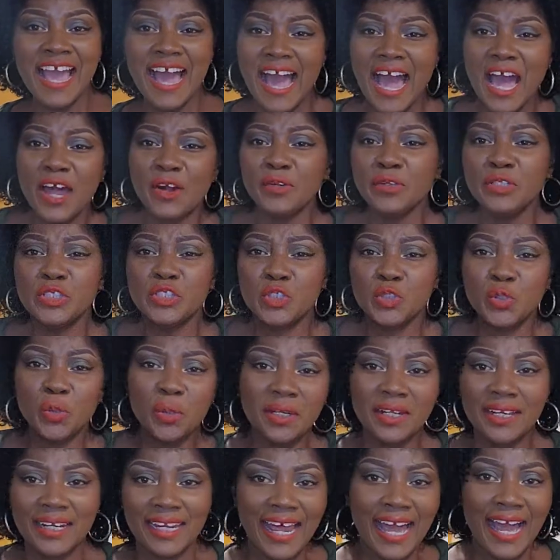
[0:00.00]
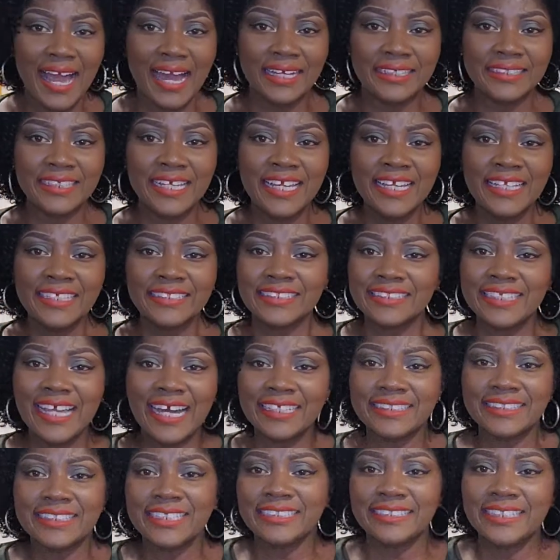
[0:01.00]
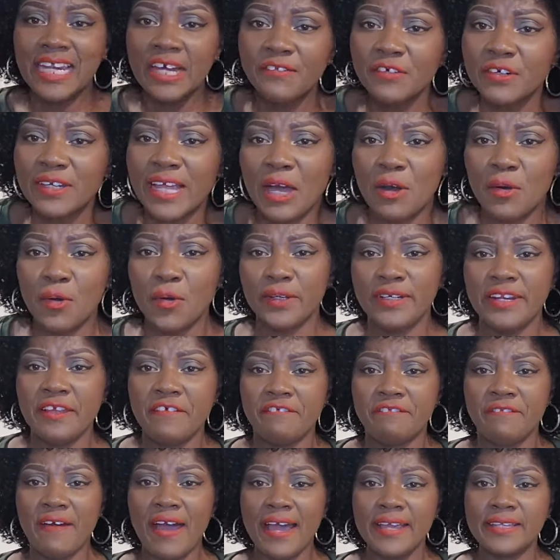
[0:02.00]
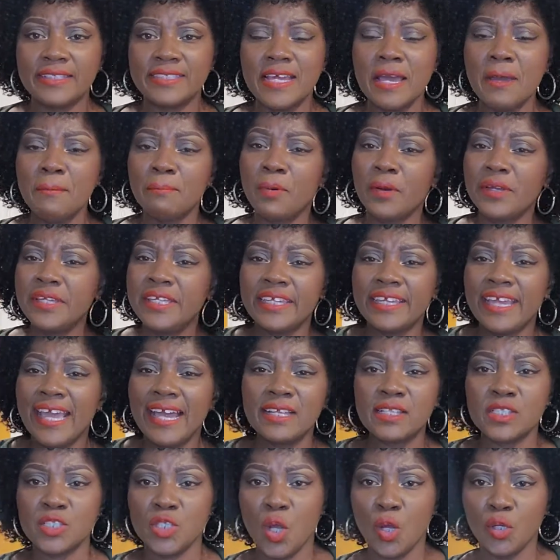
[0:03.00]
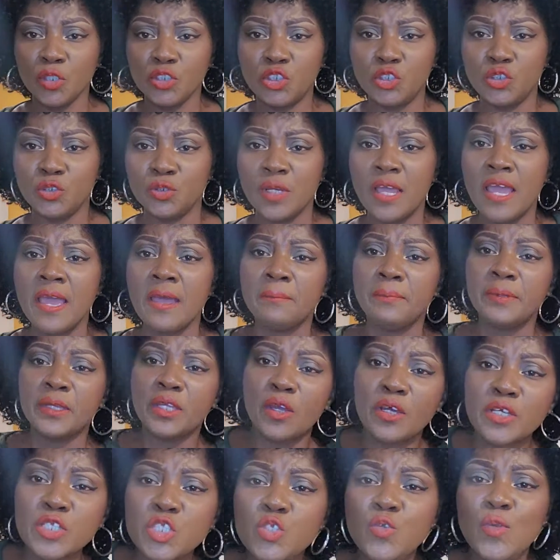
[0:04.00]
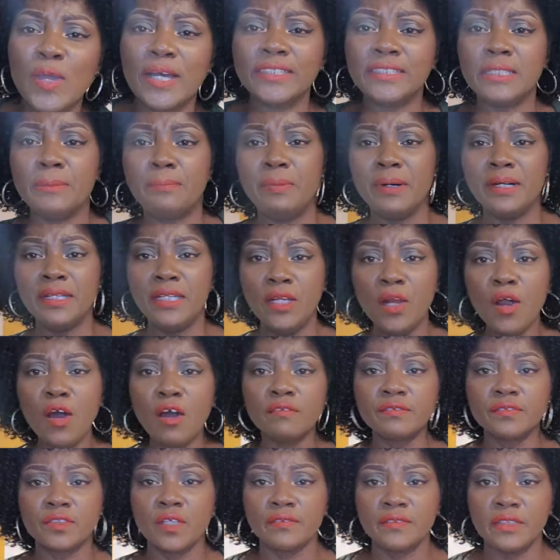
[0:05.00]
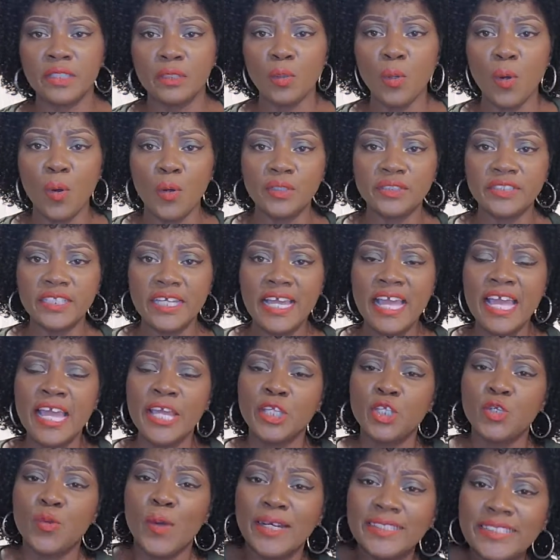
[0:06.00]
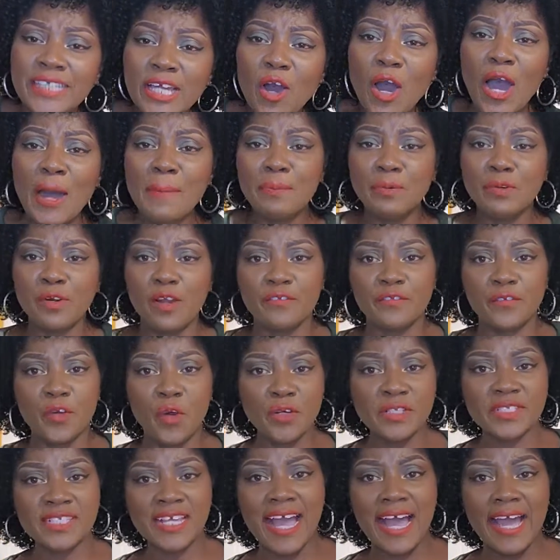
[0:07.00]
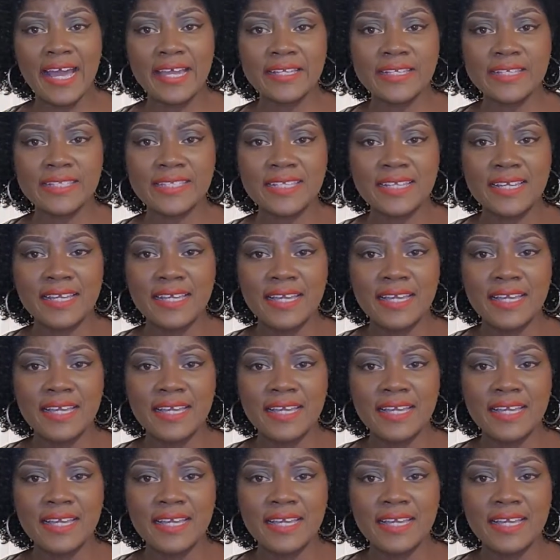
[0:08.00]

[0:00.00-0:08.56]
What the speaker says: Aren't you glad that the devil can only fight, but he can't touch you because you are the beloved of the Lord? You are the apple of God's eyes.